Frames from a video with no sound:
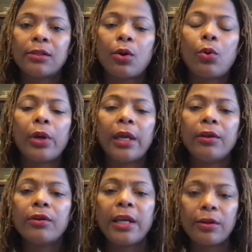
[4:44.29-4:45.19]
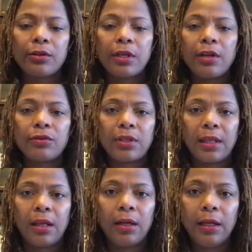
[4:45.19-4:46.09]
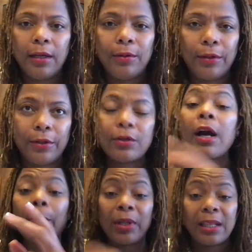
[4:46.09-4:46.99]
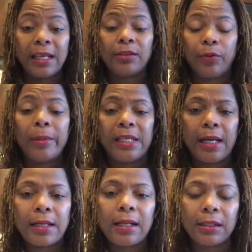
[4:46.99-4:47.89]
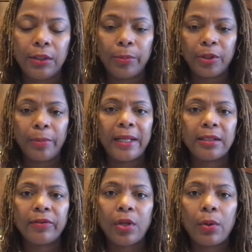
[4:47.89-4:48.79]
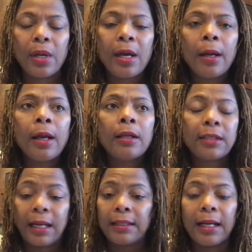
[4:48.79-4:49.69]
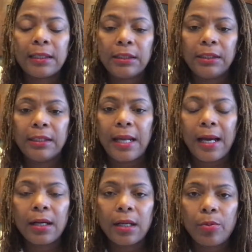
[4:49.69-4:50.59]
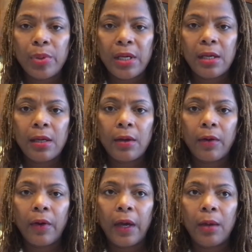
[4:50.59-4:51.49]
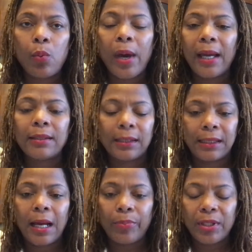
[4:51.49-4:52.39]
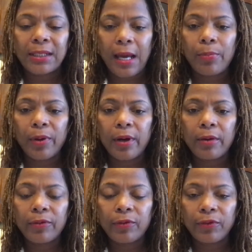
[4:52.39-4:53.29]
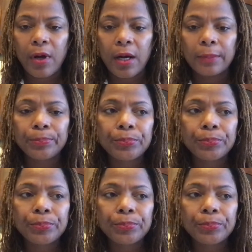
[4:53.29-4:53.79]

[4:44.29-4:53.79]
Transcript: So here's a couple of things from a technology perspective. So technology is not going to be a way to stop this type of fraud,